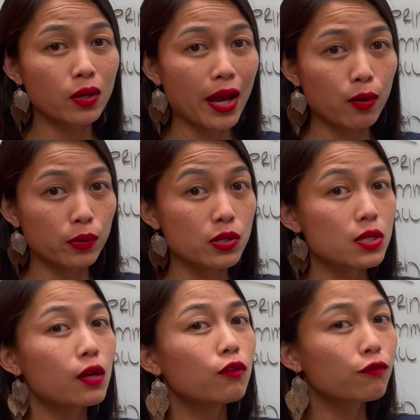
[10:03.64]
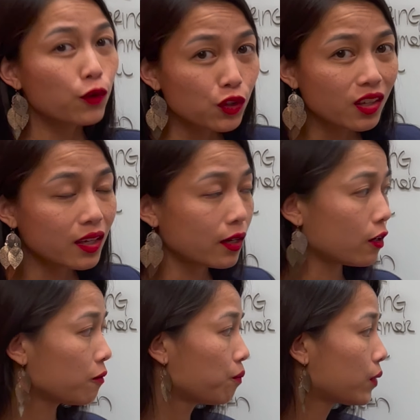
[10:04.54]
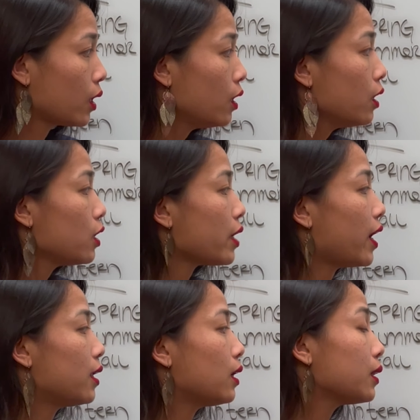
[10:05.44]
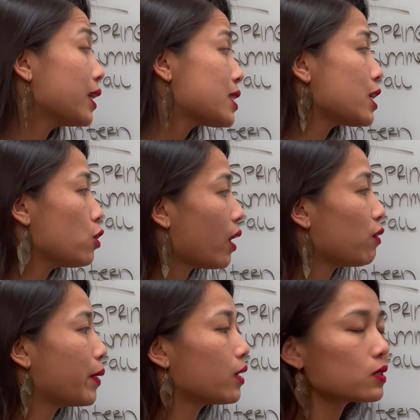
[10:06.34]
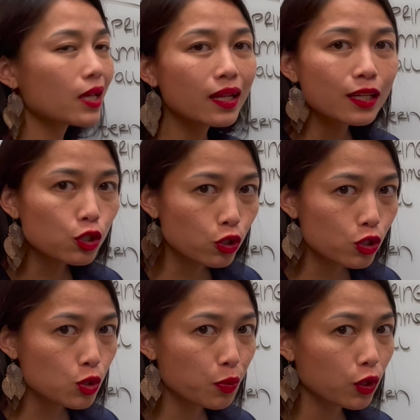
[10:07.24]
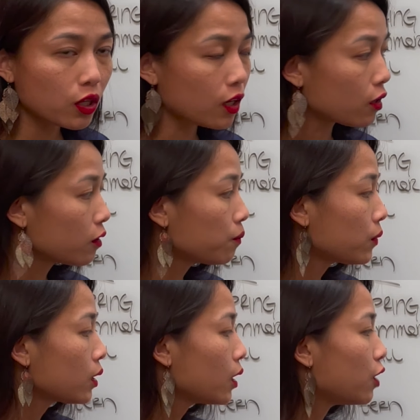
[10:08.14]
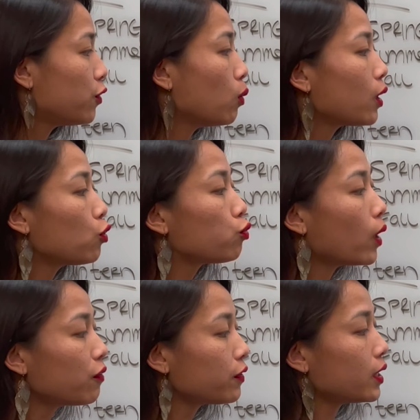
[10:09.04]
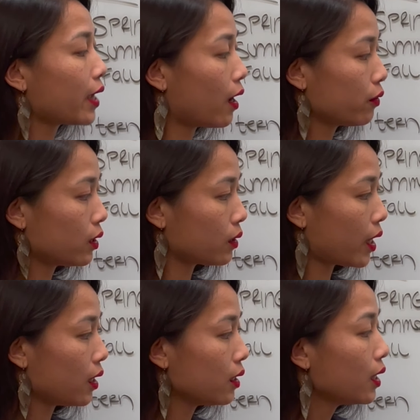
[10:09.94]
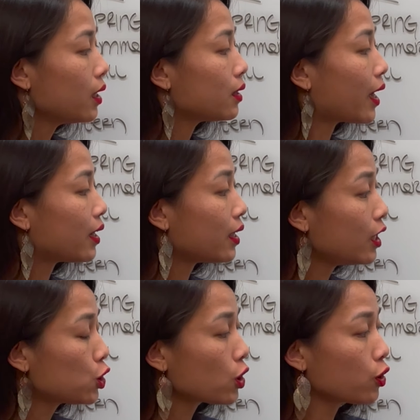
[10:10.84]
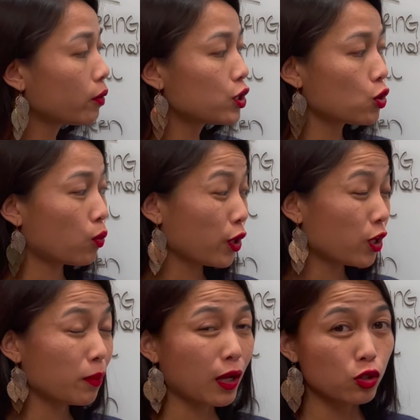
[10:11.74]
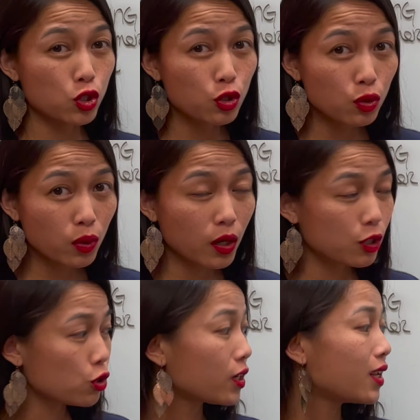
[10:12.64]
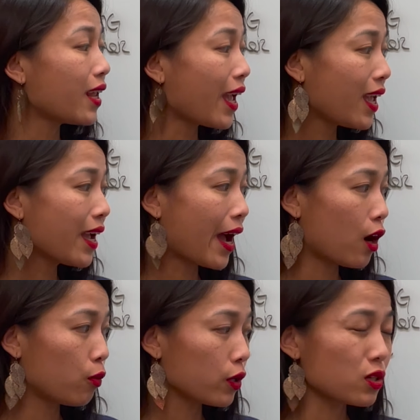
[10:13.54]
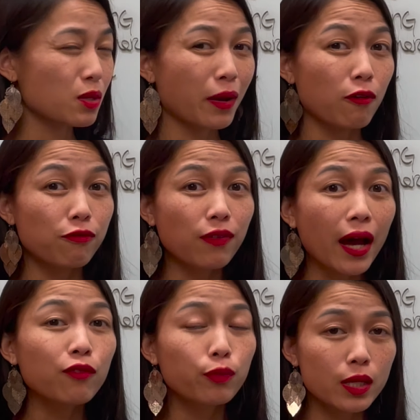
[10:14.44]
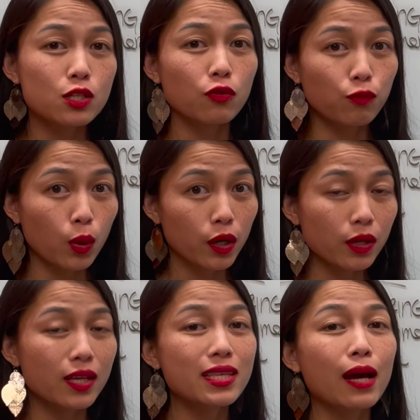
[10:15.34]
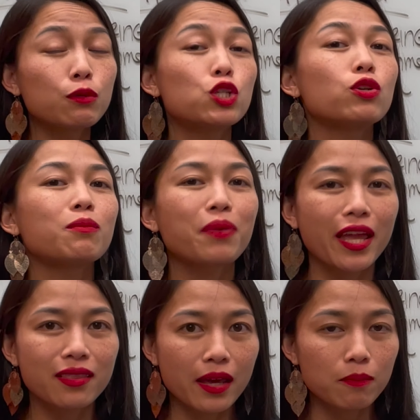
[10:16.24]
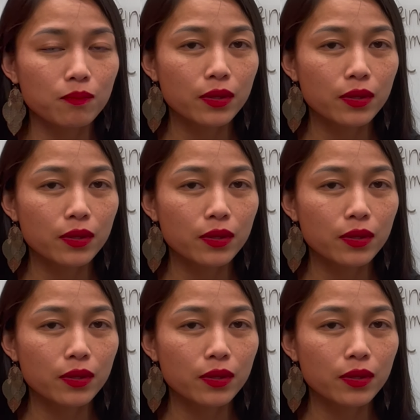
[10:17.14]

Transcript: hours for the year. And let's say you have about 10 interns per year. If you want to roughly calculate that each are going to work about 208 hours, about 5 weeks of work is how much you can pay them.